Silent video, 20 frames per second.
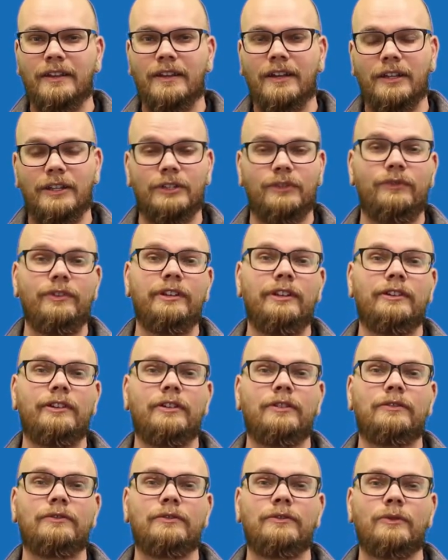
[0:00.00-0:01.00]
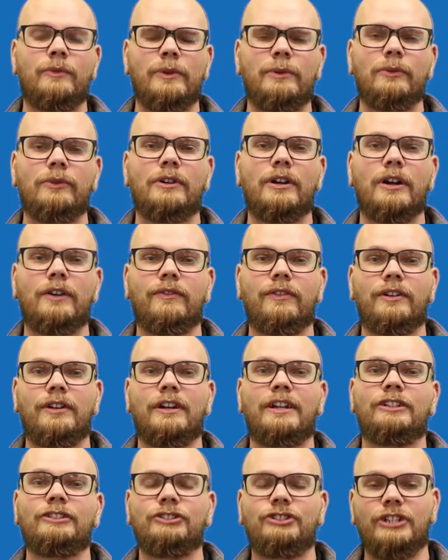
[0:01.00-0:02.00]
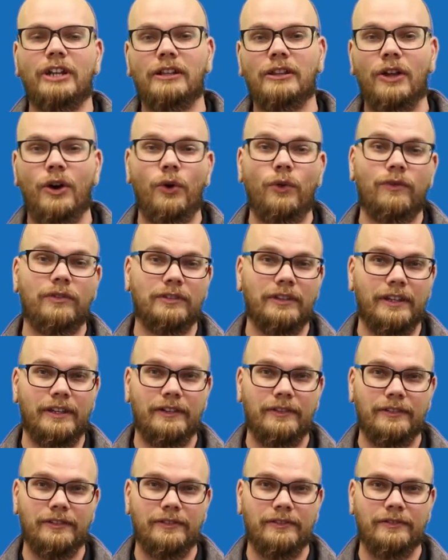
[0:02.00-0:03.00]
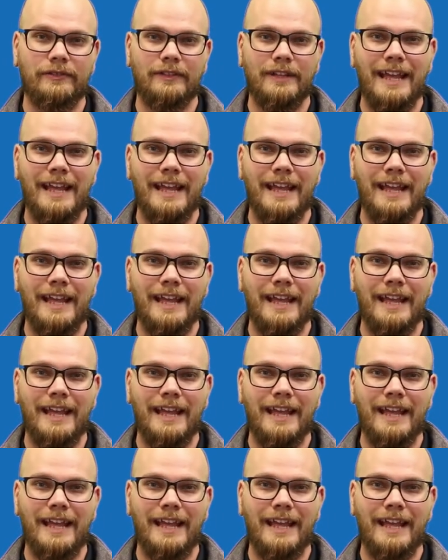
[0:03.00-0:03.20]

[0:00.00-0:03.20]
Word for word: In this video, we will cover gel overlays,